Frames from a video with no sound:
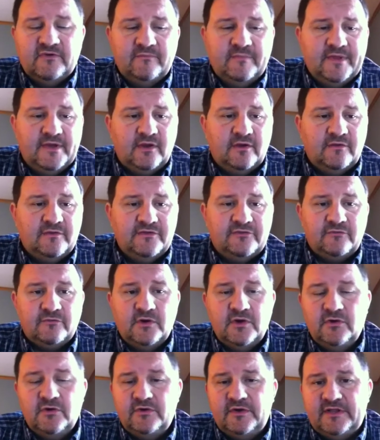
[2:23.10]
been on this
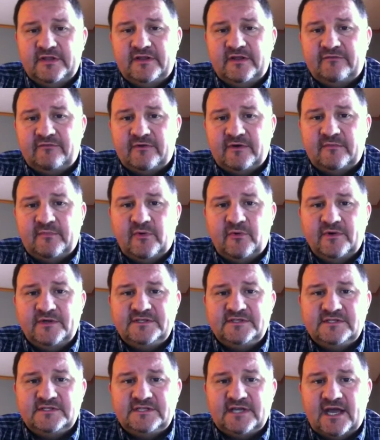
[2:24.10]
road at different
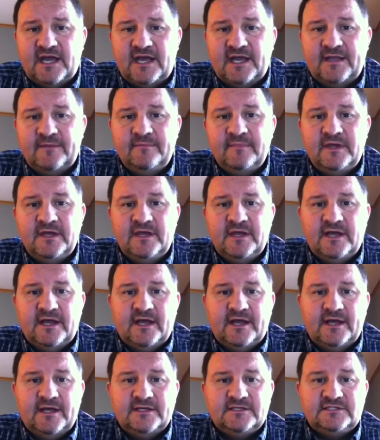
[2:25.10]
points in time.
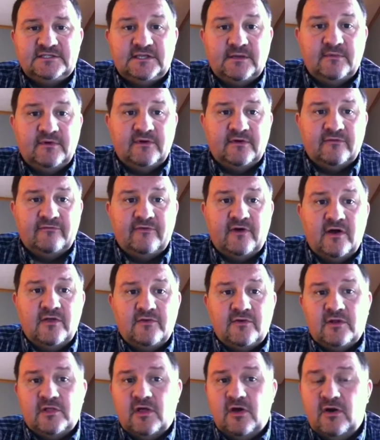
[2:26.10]
Some are
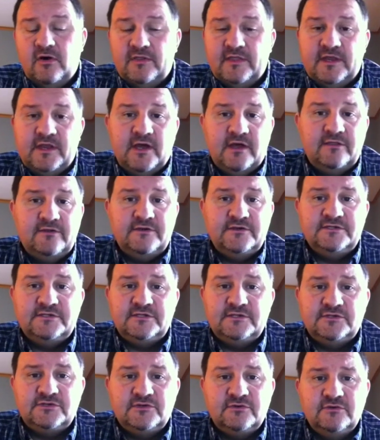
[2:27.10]
farther along than others.
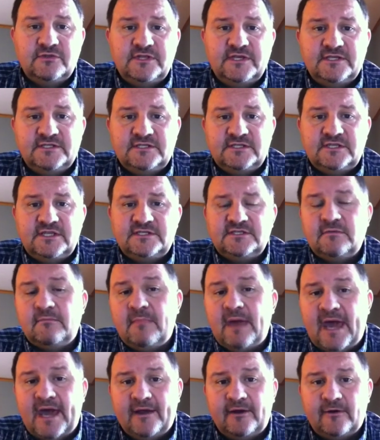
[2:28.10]
The truth is, it doesn't
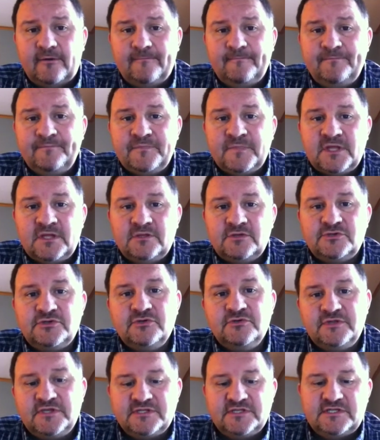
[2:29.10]
matter. The
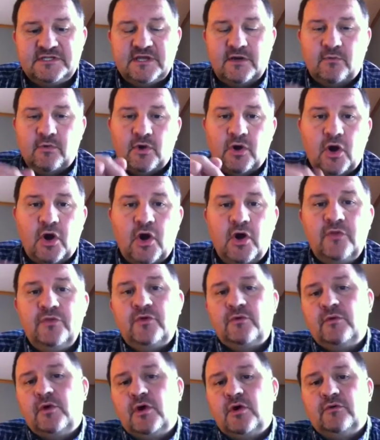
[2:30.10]
truth is that we're on the
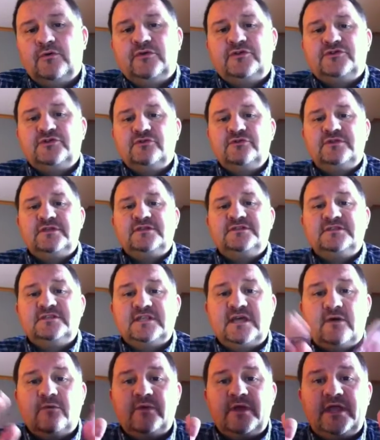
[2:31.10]
road. The truth is
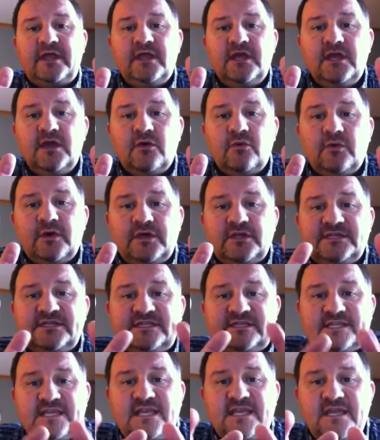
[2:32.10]
that we
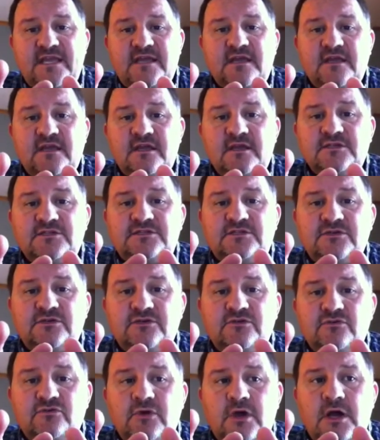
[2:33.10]
seek
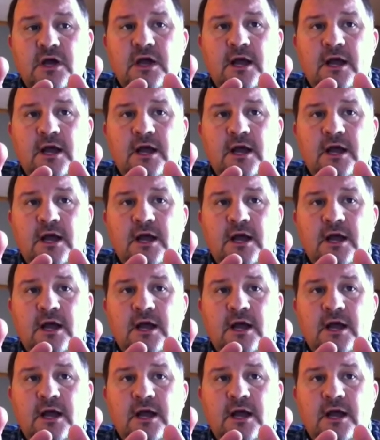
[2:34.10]
to